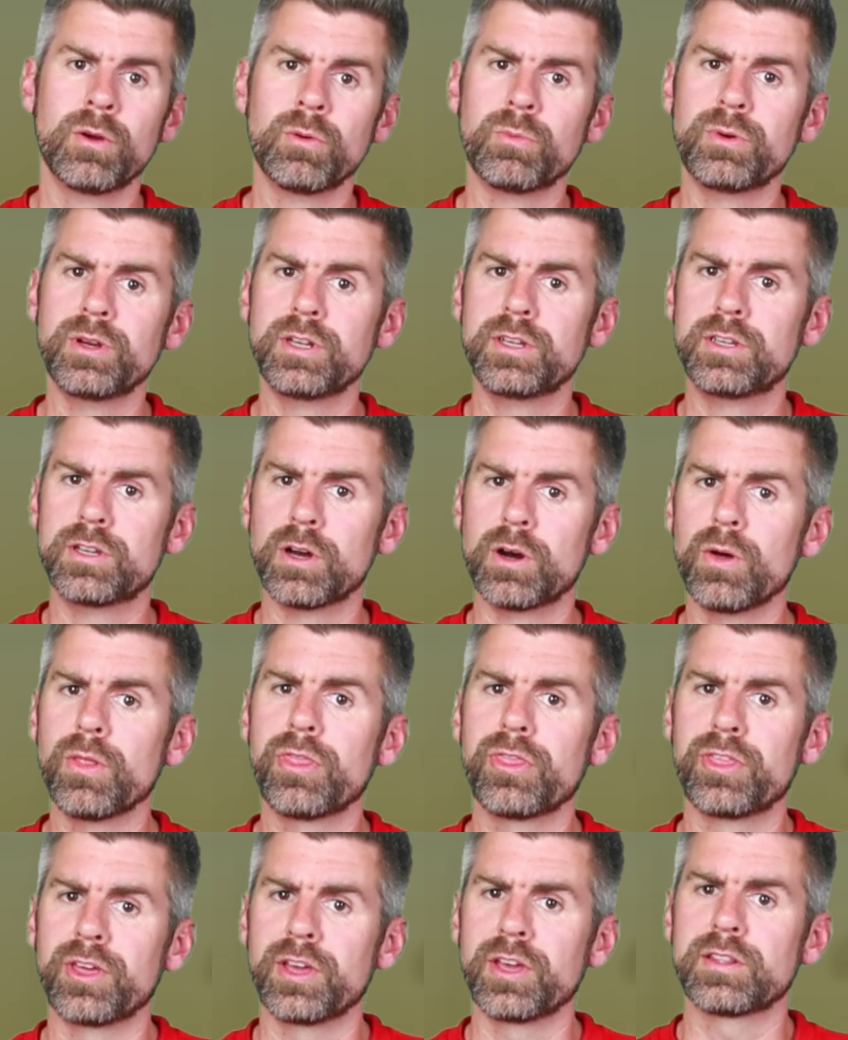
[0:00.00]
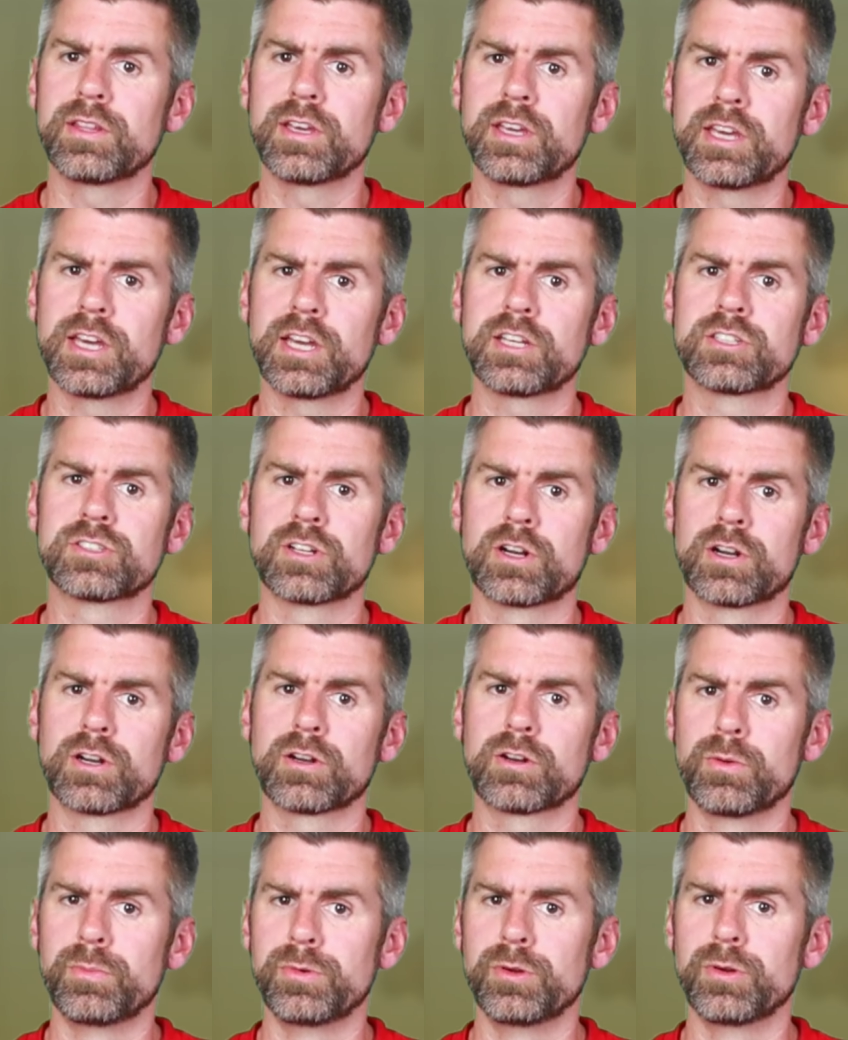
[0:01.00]
We don't think the Kickstarter
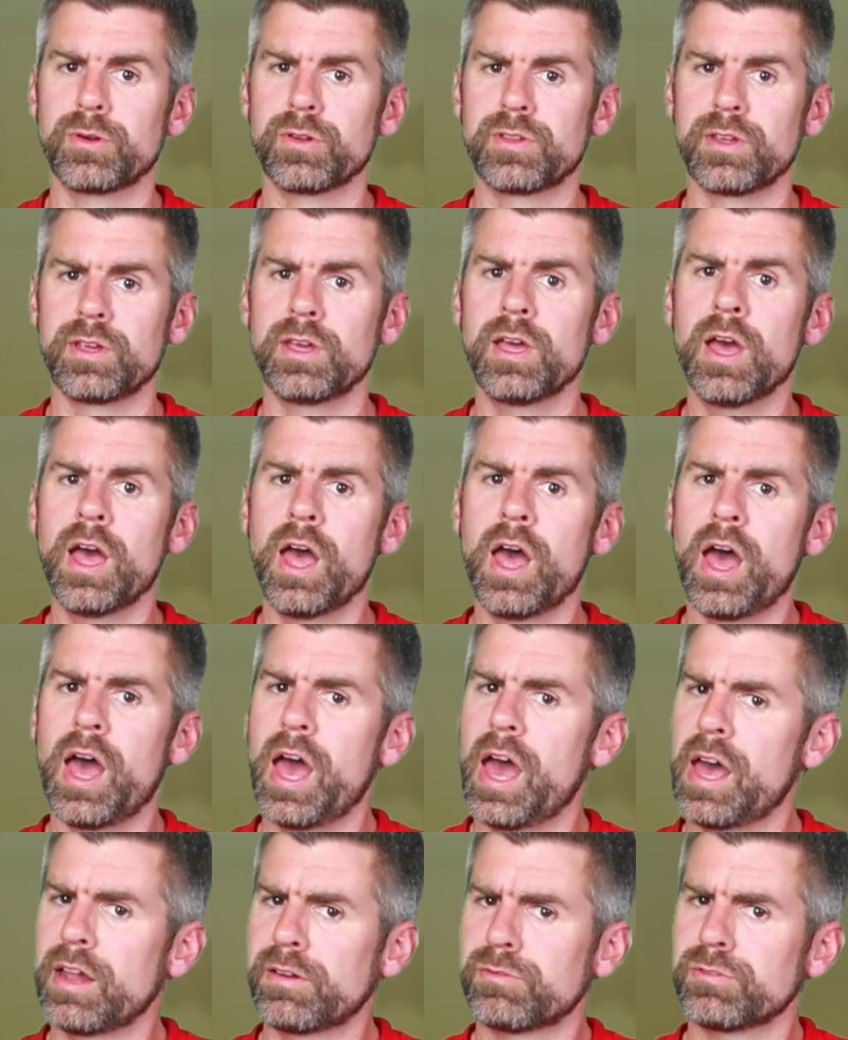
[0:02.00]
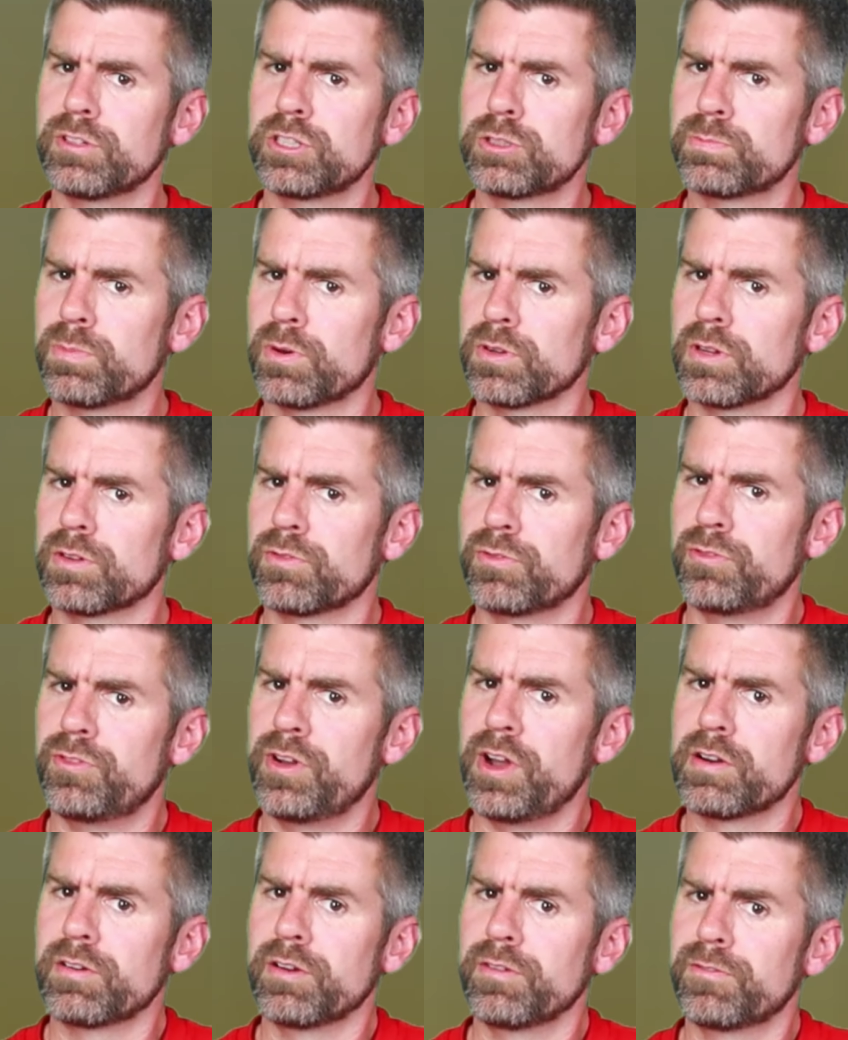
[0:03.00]
community had responded
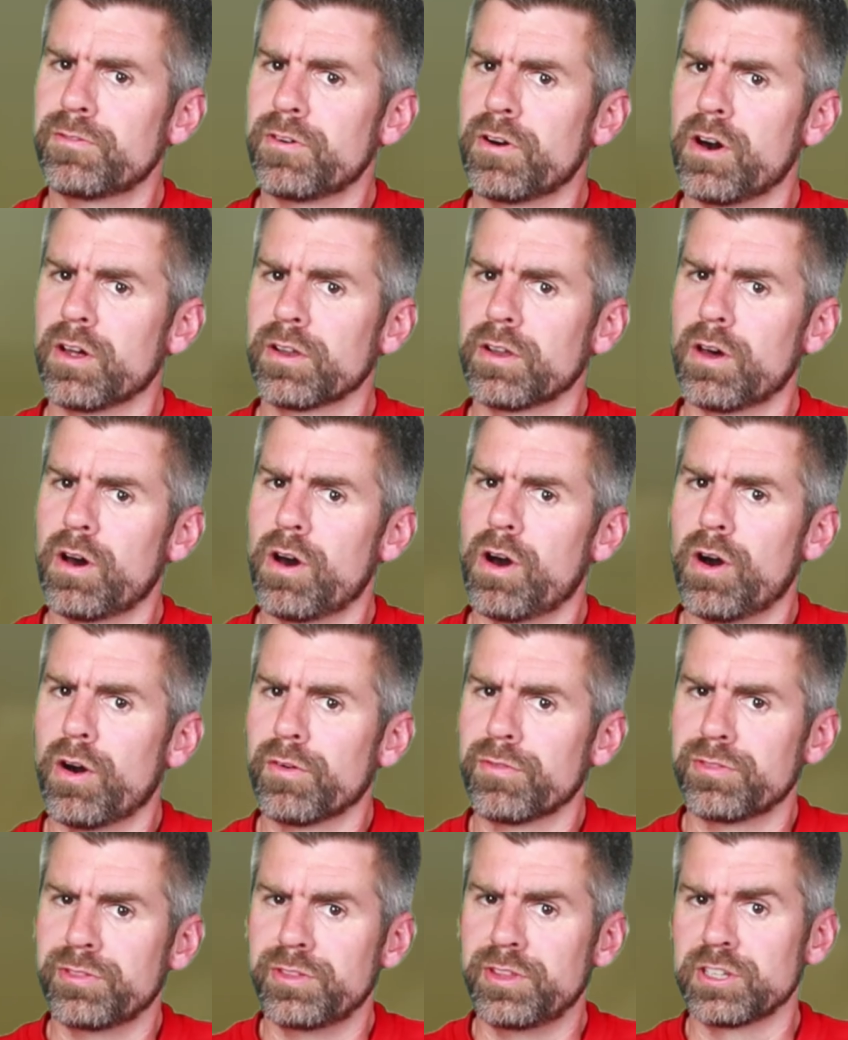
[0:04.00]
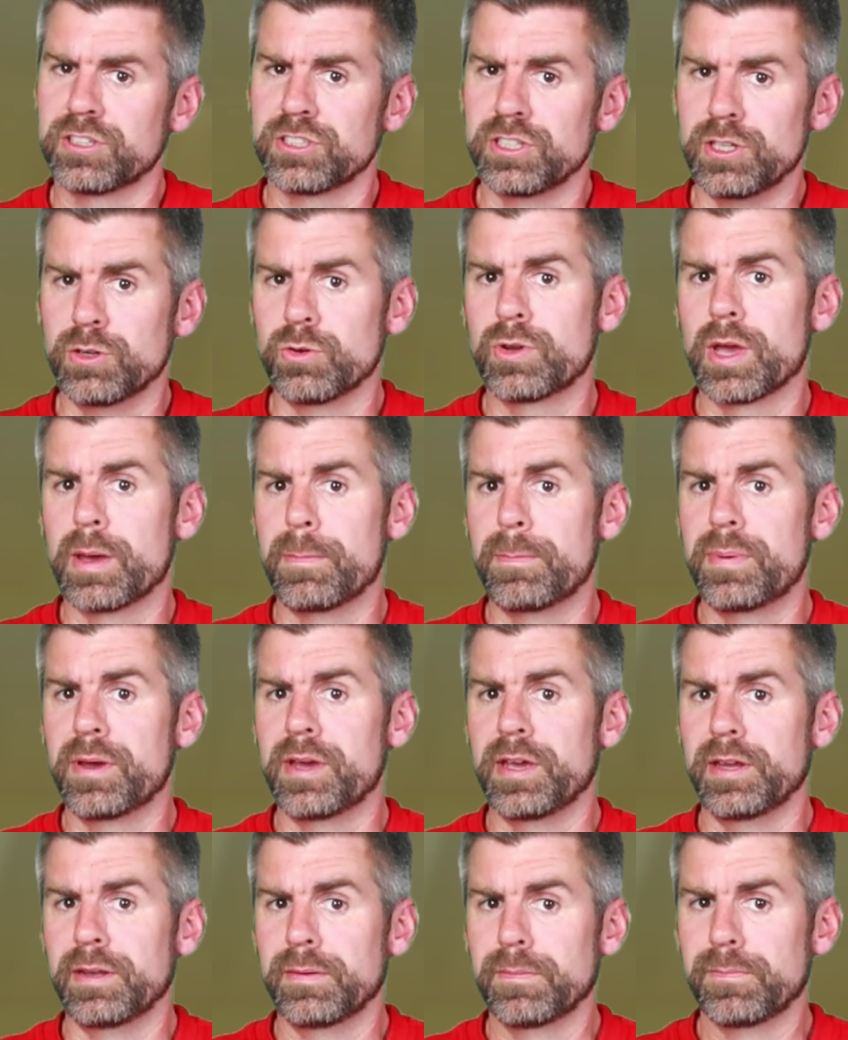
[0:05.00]
very fond of this new
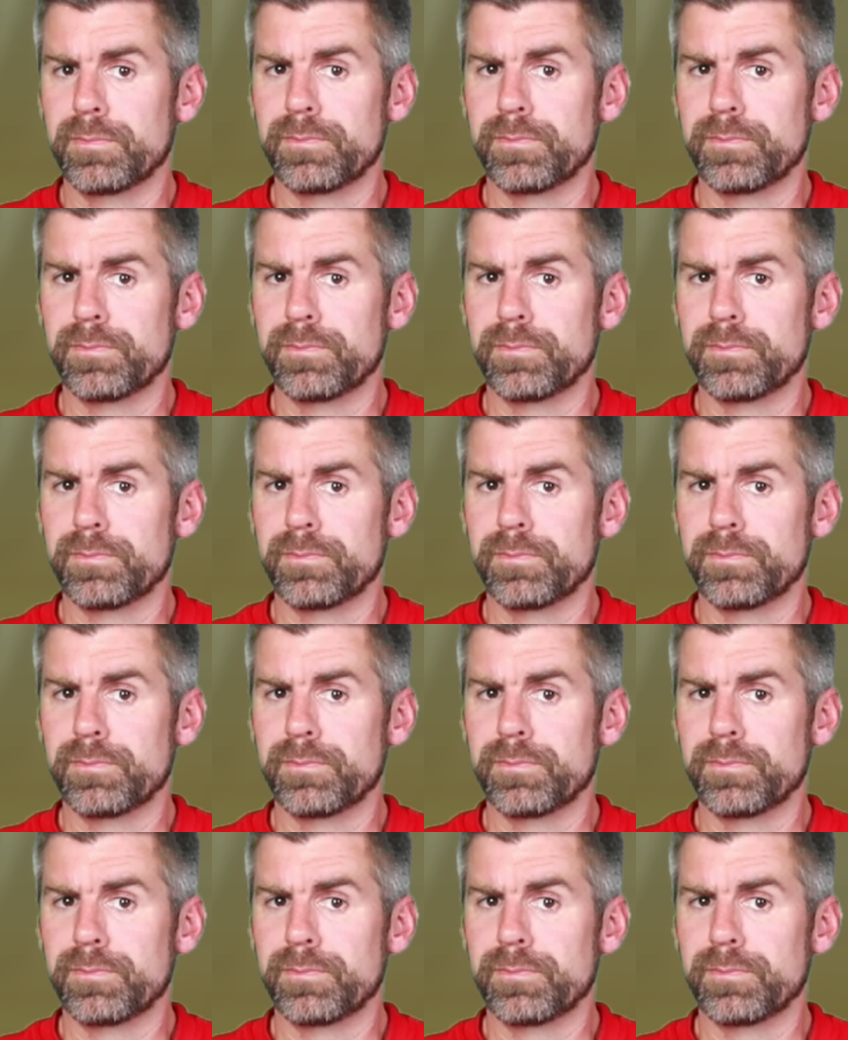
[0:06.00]
campaign.